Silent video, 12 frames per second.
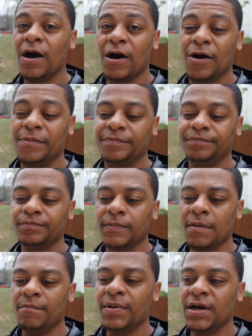um,
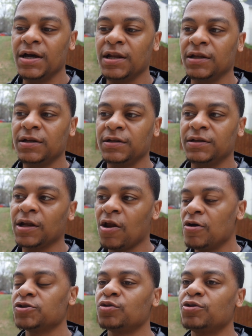but the
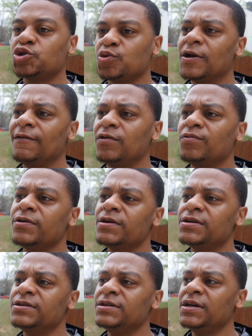long story short of it
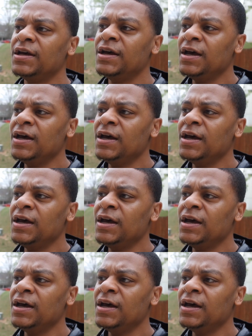was